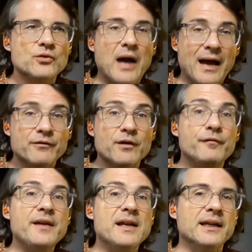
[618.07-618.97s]
you have the
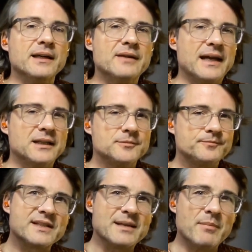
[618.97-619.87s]
feeling that
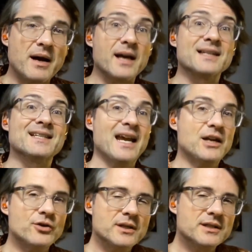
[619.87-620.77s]
Symbar is
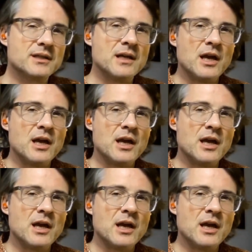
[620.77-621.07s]
dangerous,